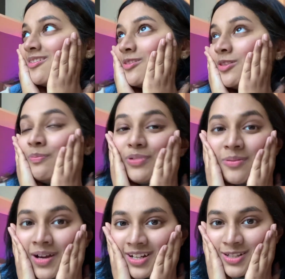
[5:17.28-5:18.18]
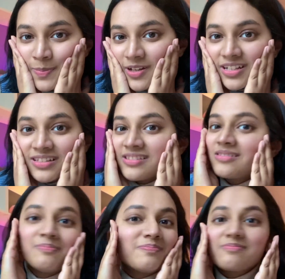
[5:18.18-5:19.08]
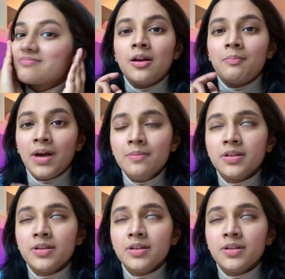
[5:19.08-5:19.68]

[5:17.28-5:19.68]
The BMAT experience, my